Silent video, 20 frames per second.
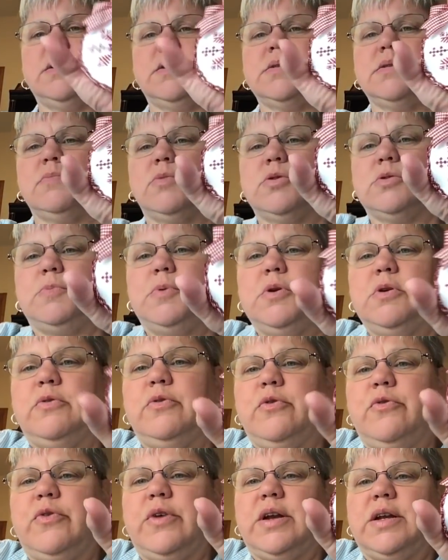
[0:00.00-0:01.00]
does the most
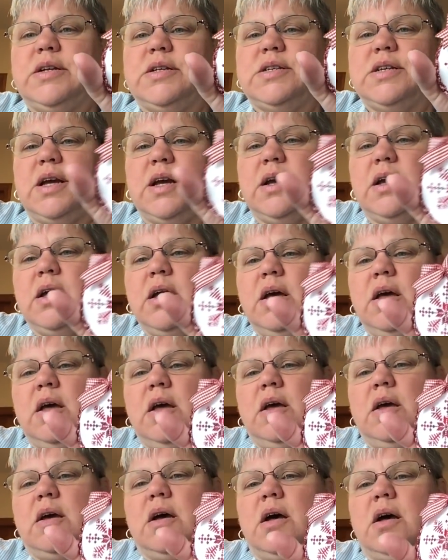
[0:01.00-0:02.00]
beautiful finishing.
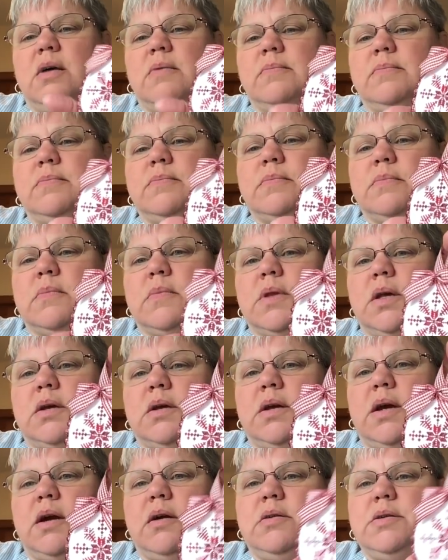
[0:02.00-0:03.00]

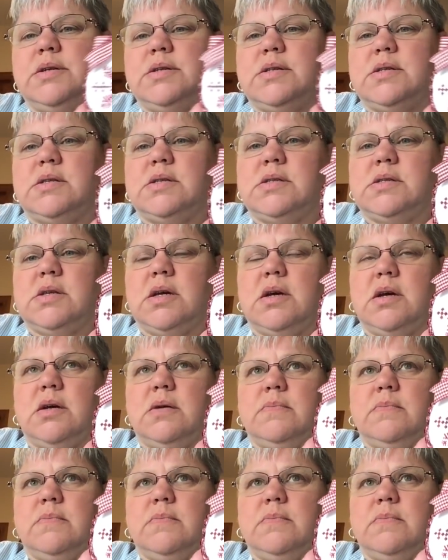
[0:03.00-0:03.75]
Carol is,